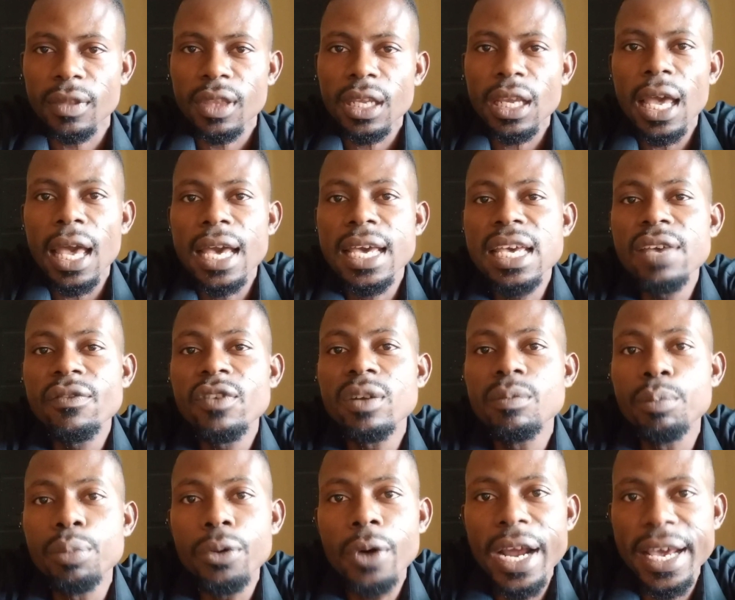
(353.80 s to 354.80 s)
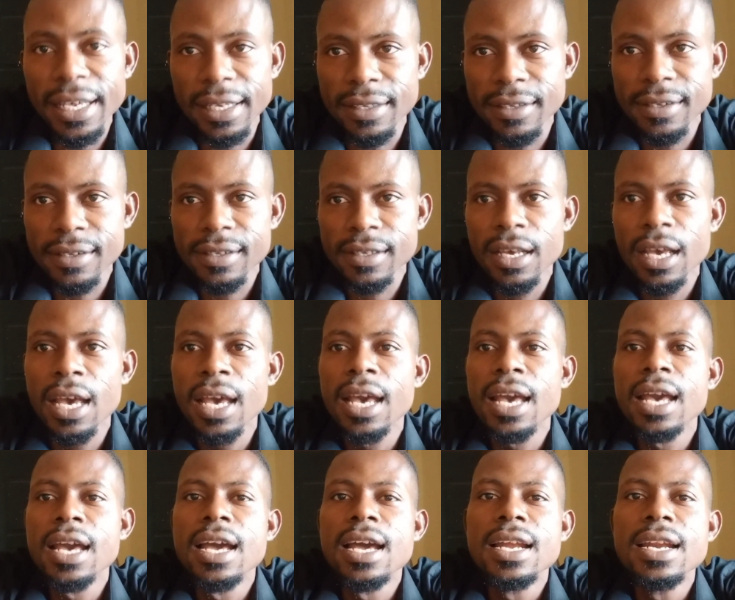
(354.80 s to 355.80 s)
if it breaks,
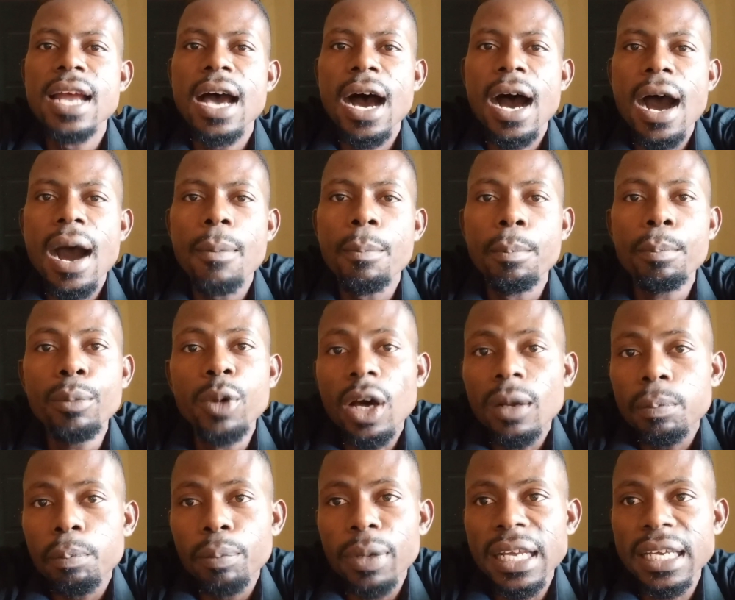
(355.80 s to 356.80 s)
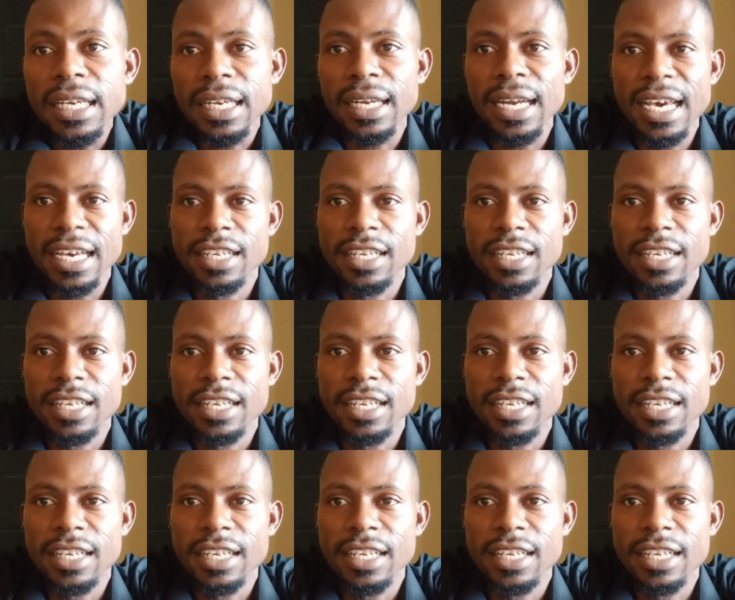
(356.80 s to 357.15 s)
blood platelets,